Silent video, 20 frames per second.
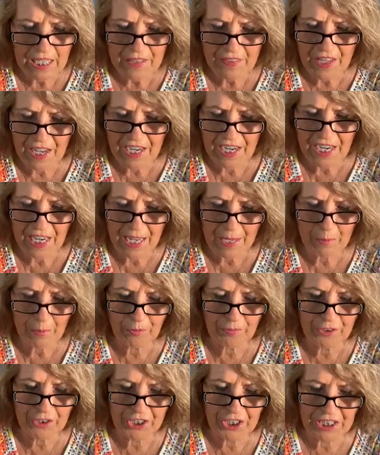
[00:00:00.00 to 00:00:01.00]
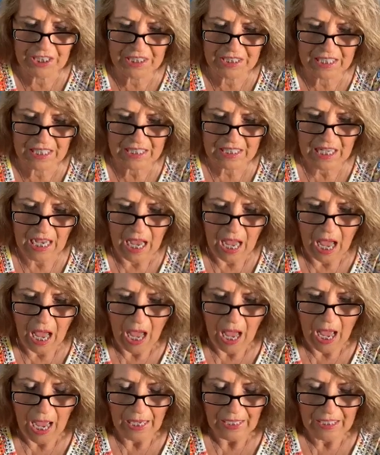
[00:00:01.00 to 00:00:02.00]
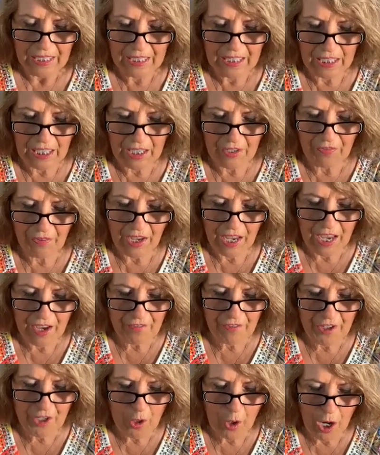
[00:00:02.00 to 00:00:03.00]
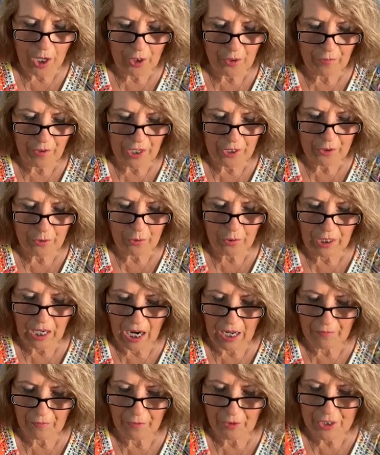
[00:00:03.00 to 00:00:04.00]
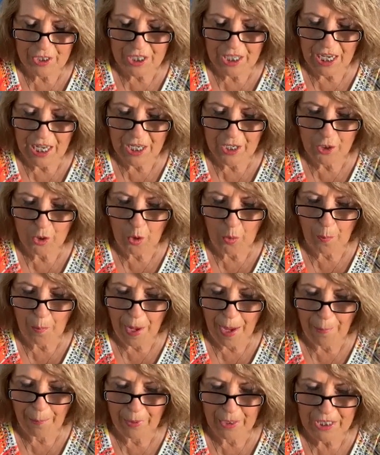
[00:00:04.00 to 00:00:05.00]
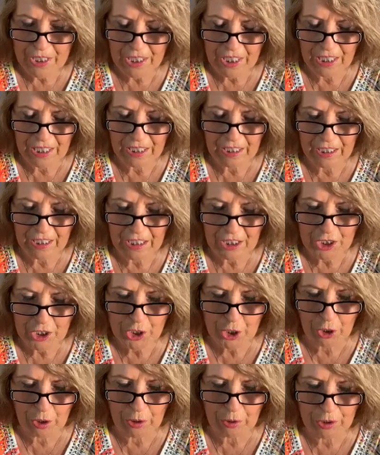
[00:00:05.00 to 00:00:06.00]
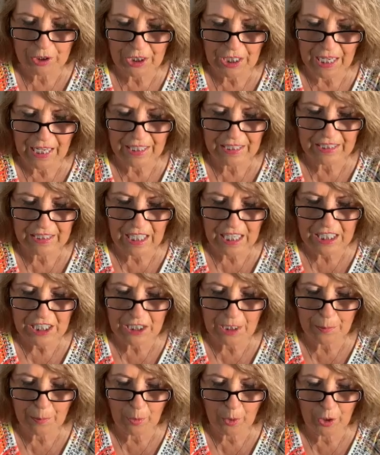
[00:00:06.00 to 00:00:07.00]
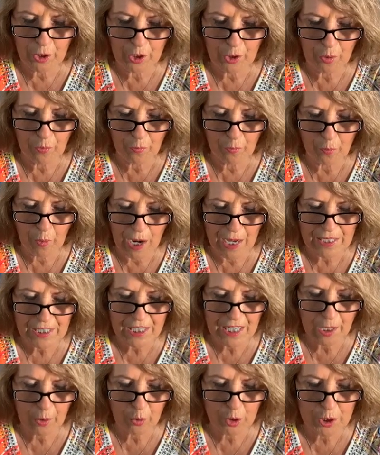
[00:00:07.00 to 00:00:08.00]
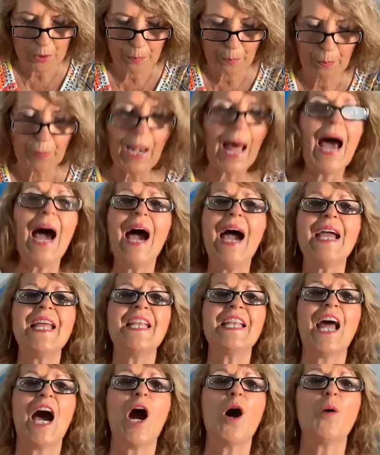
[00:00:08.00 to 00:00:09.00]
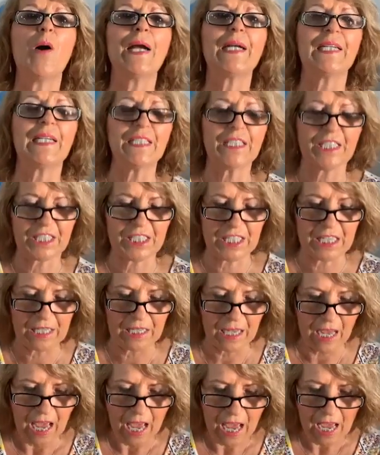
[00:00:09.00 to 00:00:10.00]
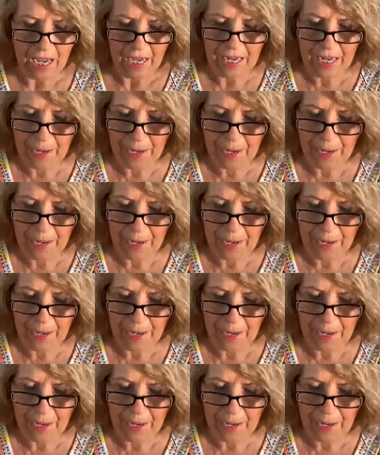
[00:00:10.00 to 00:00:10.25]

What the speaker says: in the name of Jesus, give every one of our new converts and new members in this church a testimony of once I was blind, now I can see.